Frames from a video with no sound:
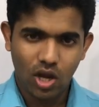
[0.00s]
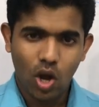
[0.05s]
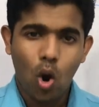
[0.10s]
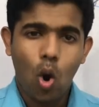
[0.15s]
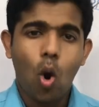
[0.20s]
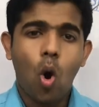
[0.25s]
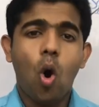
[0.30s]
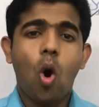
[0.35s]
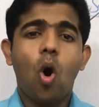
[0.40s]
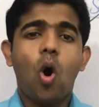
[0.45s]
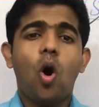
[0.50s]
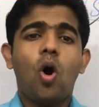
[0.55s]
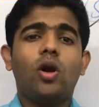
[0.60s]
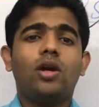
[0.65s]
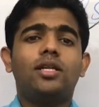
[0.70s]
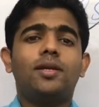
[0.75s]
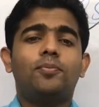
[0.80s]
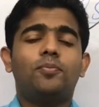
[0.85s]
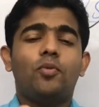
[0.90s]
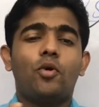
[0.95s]

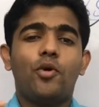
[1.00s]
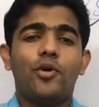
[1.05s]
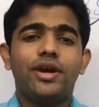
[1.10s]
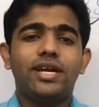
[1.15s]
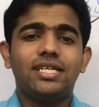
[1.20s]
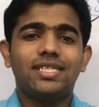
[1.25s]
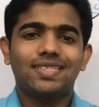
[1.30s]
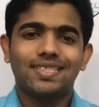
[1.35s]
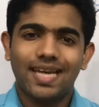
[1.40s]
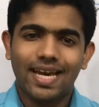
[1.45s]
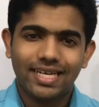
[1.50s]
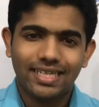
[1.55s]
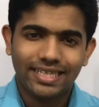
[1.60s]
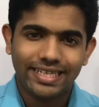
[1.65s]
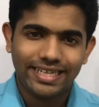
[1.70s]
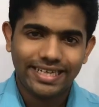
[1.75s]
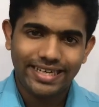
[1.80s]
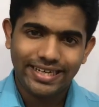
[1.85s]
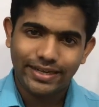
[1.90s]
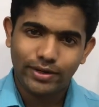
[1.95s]
all the points that
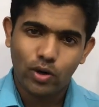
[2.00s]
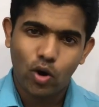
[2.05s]
he